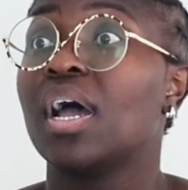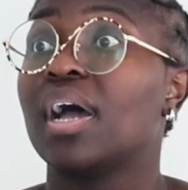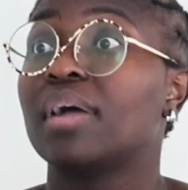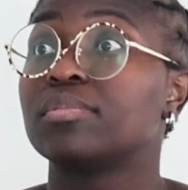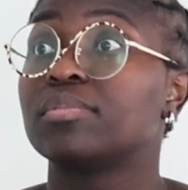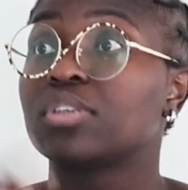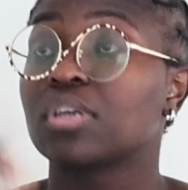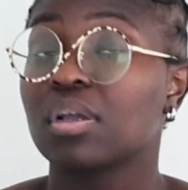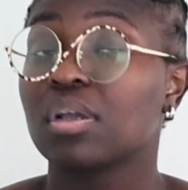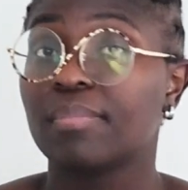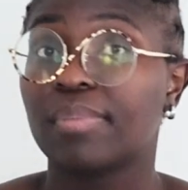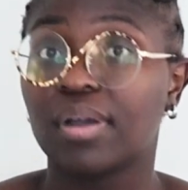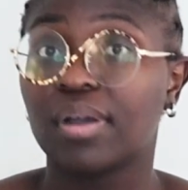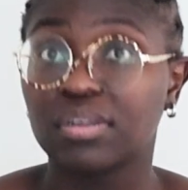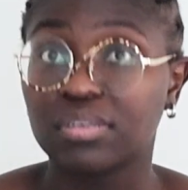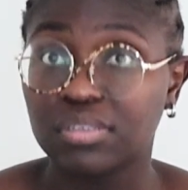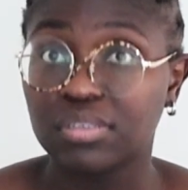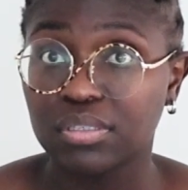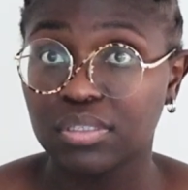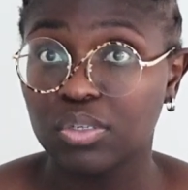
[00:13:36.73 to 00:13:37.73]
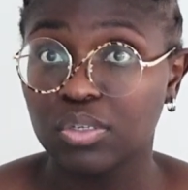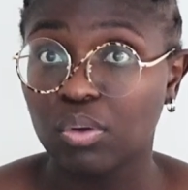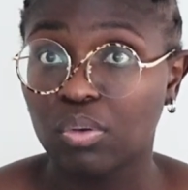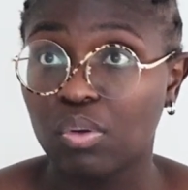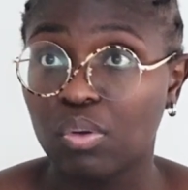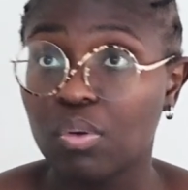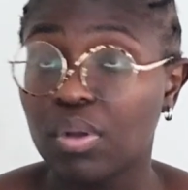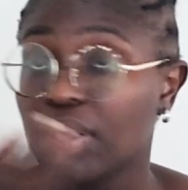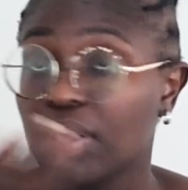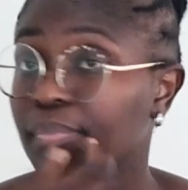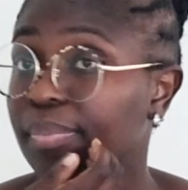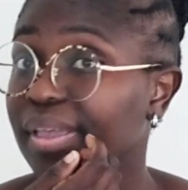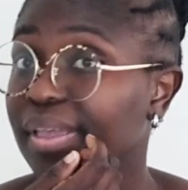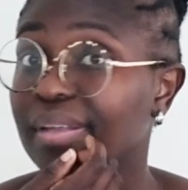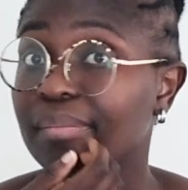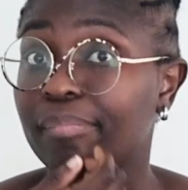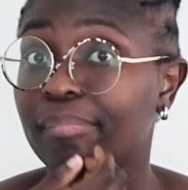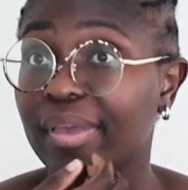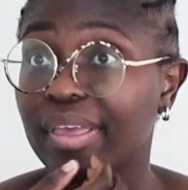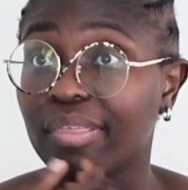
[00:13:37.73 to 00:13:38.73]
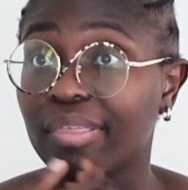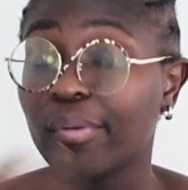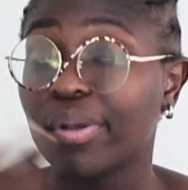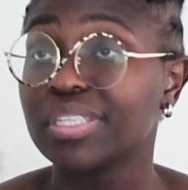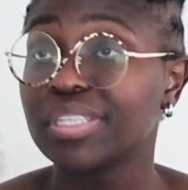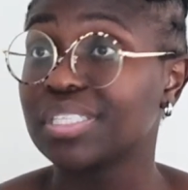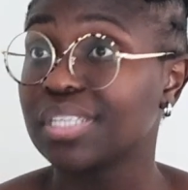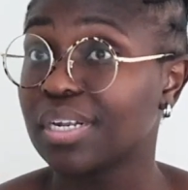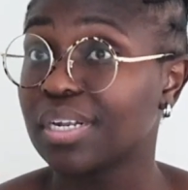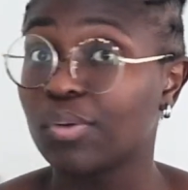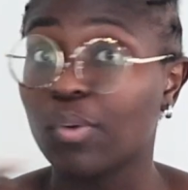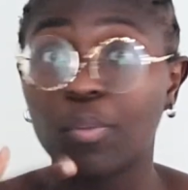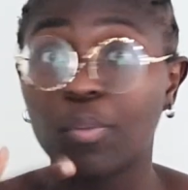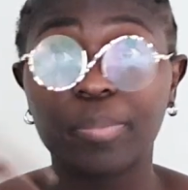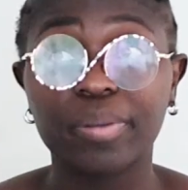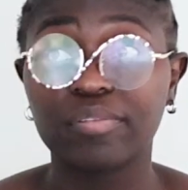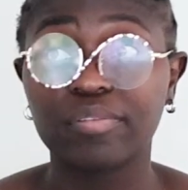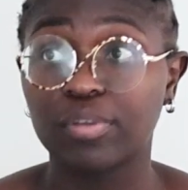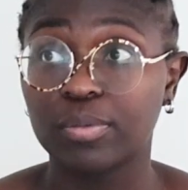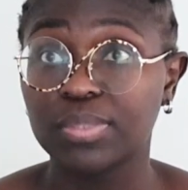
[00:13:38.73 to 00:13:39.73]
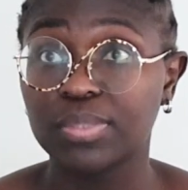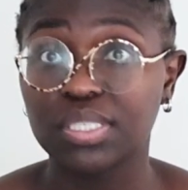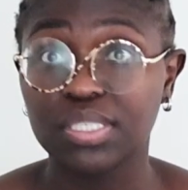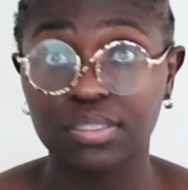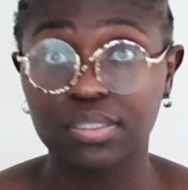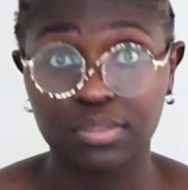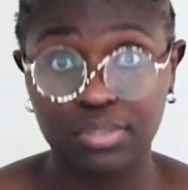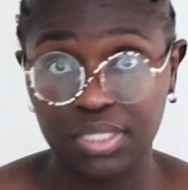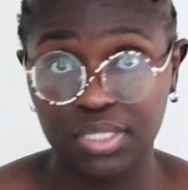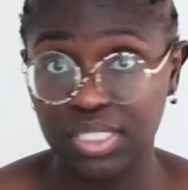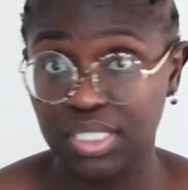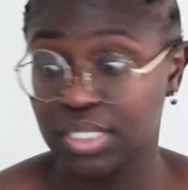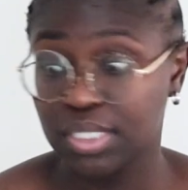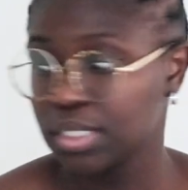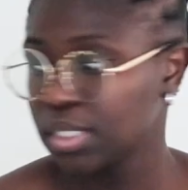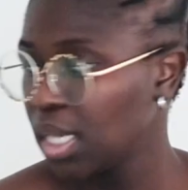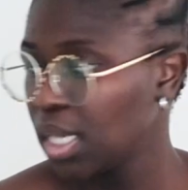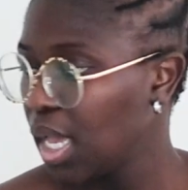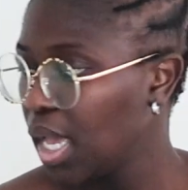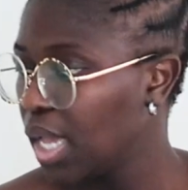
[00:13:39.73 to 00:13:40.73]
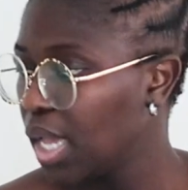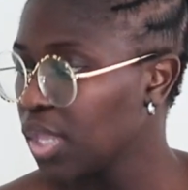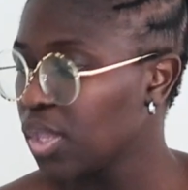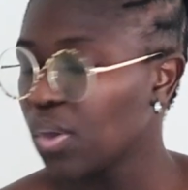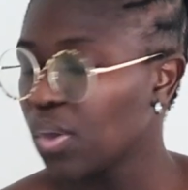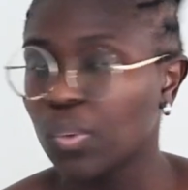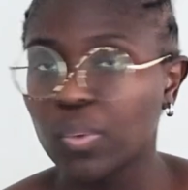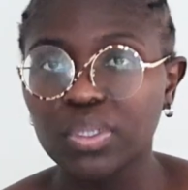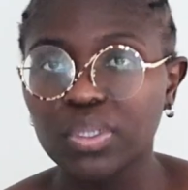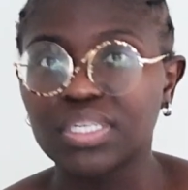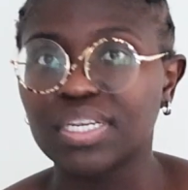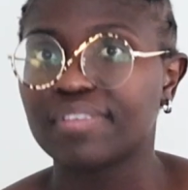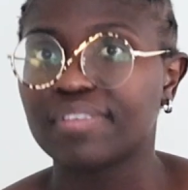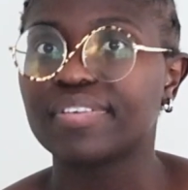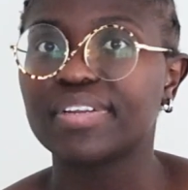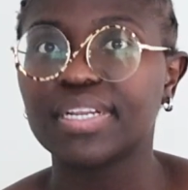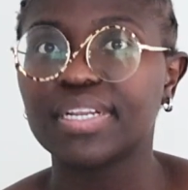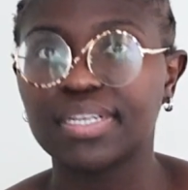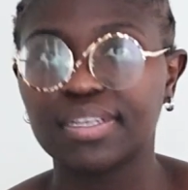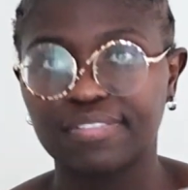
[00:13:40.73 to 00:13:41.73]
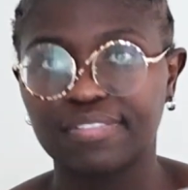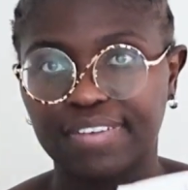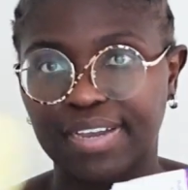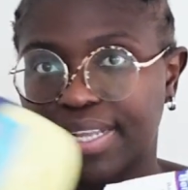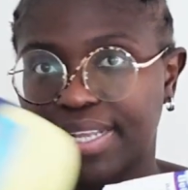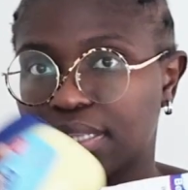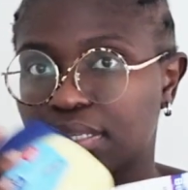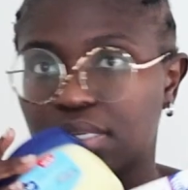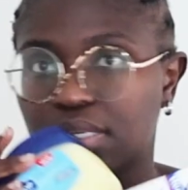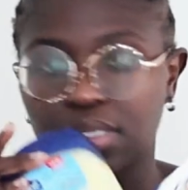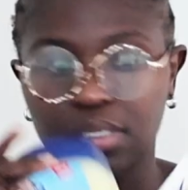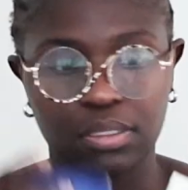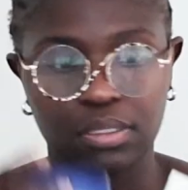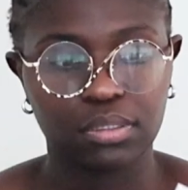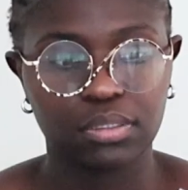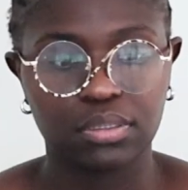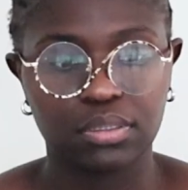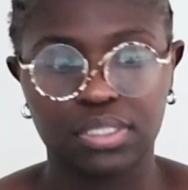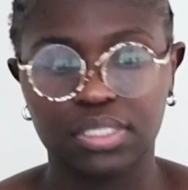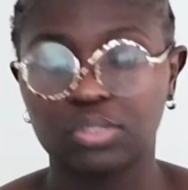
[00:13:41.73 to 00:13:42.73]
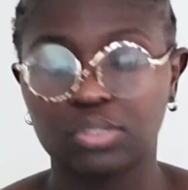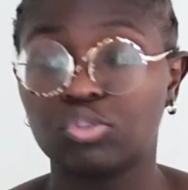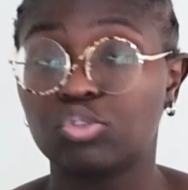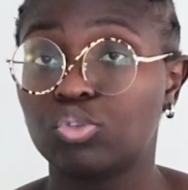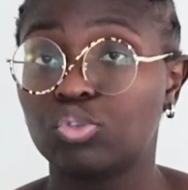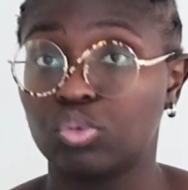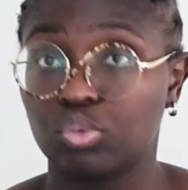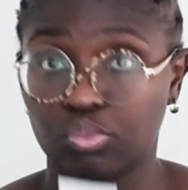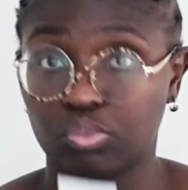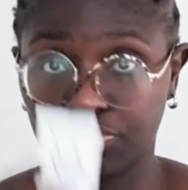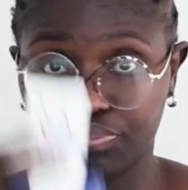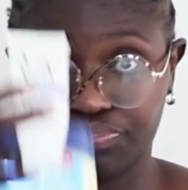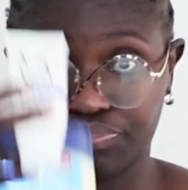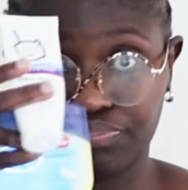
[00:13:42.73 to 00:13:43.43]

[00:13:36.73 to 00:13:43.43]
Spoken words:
I'm talking about your local Pick and Pay, the ones that open from 6 to 6. You will definitely find this too